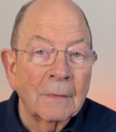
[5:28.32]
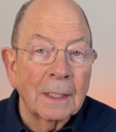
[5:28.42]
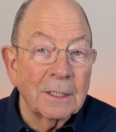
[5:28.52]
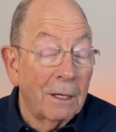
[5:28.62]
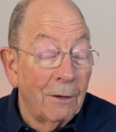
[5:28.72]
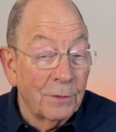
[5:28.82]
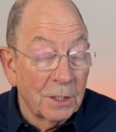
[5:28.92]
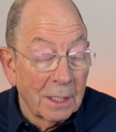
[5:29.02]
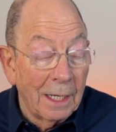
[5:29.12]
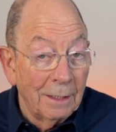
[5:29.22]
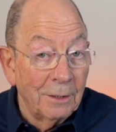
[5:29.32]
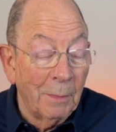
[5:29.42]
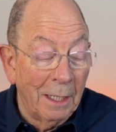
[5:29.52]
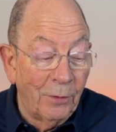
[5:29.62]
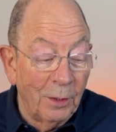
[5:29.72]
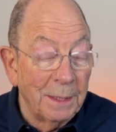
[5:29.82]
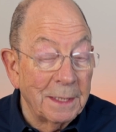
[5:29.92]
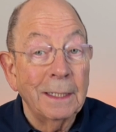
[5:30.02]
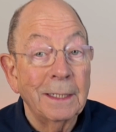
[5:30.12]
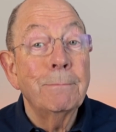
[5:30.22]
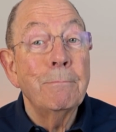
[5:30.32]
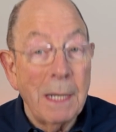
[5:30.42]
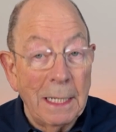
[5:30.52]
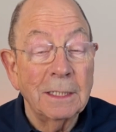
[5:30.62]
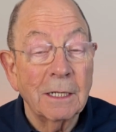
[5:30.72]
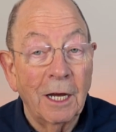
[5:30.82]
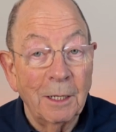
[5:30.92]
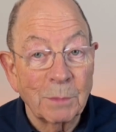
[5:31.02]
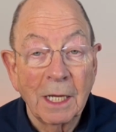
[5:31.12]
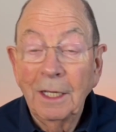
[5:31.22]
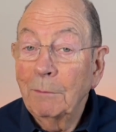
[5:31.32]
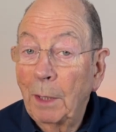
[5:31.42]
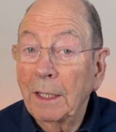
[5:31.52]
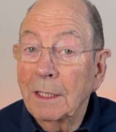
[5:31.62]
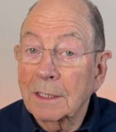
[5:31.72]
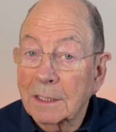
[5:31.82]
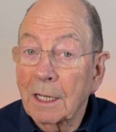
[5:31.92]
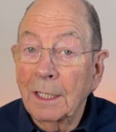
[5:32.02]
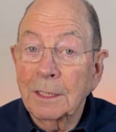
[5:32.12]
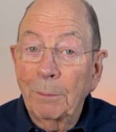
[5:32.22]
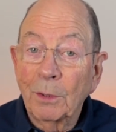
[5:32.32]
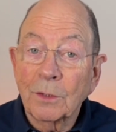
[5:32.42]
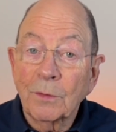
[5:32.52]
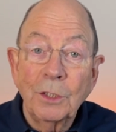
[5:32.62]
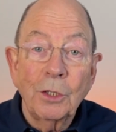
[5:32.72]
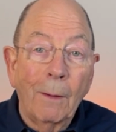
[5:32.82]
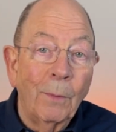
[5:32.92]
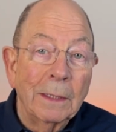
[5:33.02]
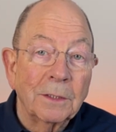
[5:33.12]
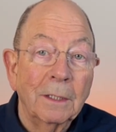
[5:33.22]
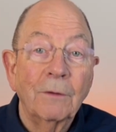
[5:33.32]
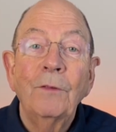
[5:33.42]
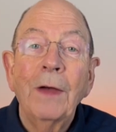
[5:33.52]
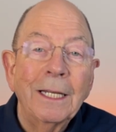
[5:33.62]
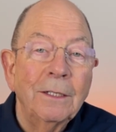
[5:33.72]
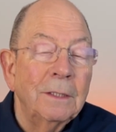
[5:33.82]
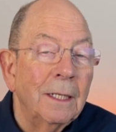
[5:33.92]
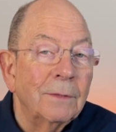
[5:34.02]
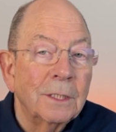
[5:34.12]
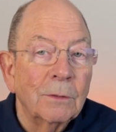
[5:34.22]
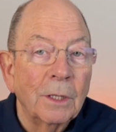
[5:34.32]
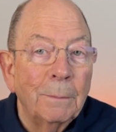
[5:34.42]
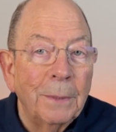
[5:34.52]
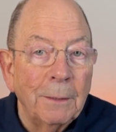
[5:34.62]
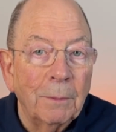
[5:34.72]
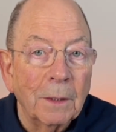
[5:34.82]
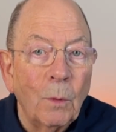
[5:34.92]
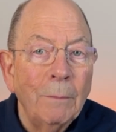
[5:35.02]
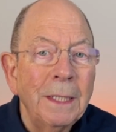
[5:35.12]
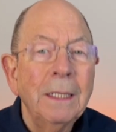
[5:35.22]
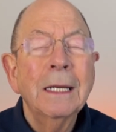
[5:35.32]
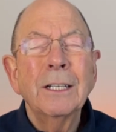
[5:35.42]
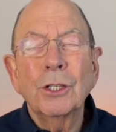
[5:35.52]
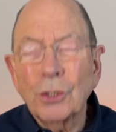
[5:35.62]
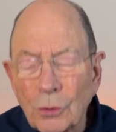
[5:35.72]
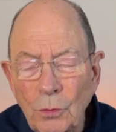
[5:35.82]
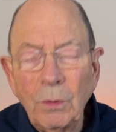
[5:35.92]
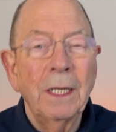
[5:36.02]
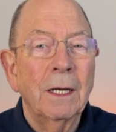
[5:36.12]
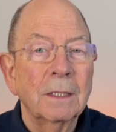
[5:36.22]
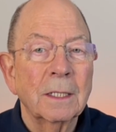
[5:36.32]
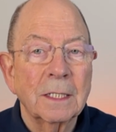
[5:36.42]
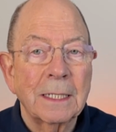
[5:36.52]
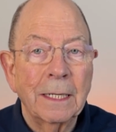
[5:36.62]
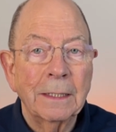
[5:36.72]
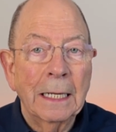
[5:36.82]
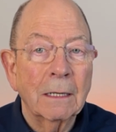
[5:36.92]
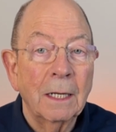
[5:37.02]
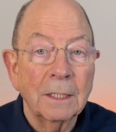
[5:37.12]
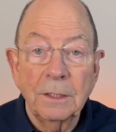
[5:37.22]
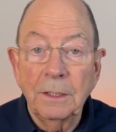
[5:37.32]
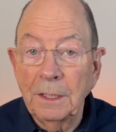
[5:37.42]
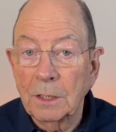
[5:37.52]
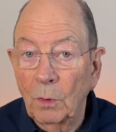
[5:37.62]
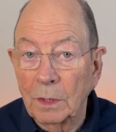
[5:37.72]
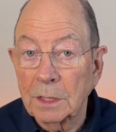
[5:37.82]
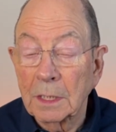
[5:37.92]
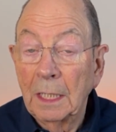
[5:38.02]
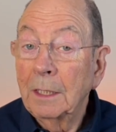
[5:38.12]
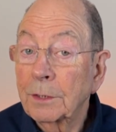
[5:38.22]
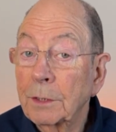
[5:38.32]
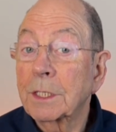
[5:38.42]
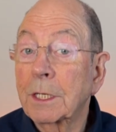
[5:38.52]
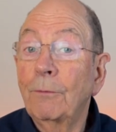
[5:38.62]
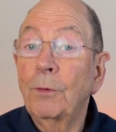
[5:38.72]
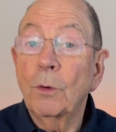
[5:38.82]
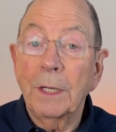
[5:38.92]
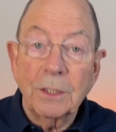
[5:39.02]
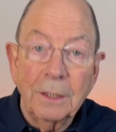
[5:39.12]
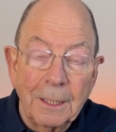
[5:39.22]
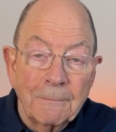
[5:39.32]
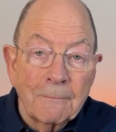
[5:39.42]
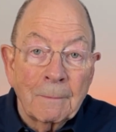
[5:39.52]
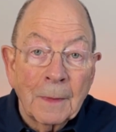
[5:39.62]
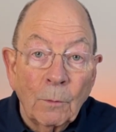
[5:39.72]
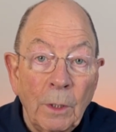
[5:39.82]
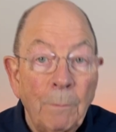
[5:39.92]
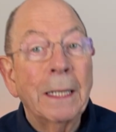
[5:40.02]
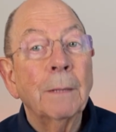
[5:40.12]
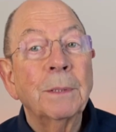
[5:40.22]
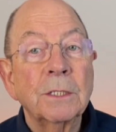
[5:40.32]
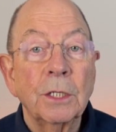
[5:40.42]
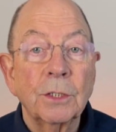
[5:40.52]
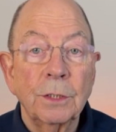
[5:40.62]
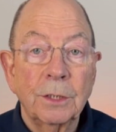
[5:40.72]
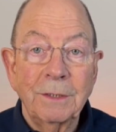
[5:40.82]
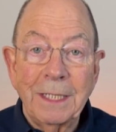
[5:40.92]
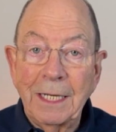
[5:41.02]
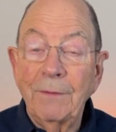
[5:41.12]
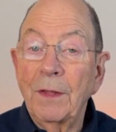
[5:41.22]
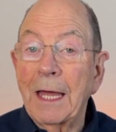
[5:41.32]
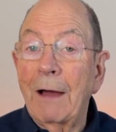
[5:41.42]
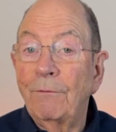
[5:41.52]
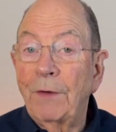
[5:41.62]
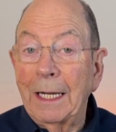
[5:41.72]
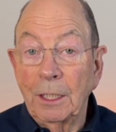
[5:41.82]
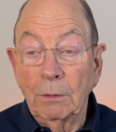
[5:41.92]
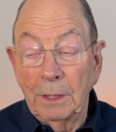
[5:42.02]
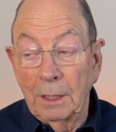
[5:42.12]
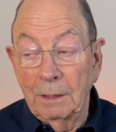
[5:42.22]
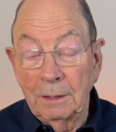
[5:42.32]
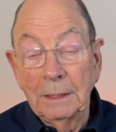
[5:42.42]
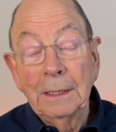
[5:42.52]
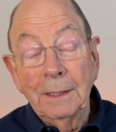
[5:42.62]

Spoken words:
As I often say, and you may have heard me say this many times, money is the silent applause for a job well done, a value delivered to other people. And when we truly understand our clients' needs and wants through skillful questioning, we're better positioned to deliver that value and earn,